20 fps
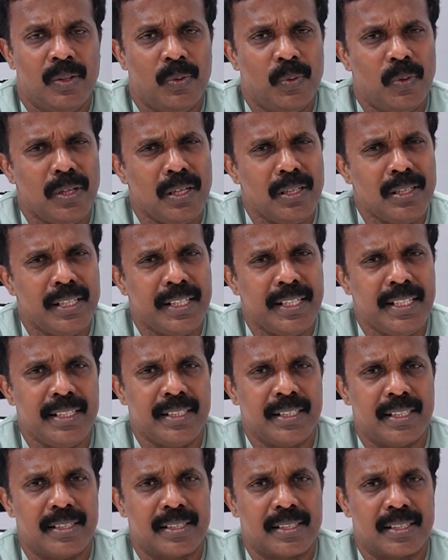What are the
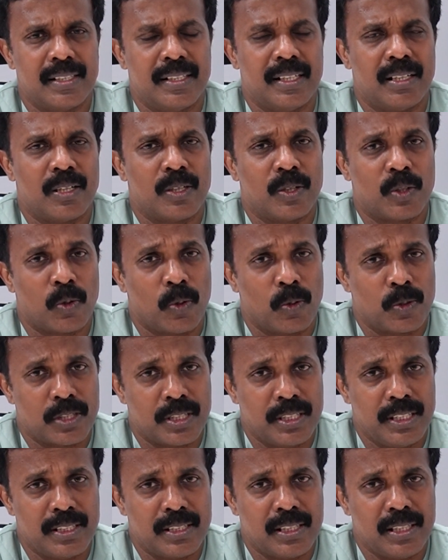reasons? There are
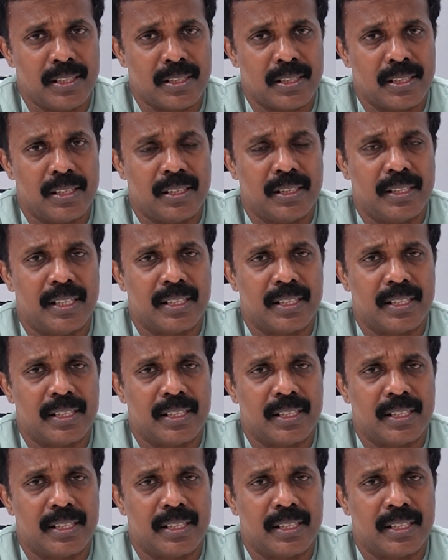Crohn's disease,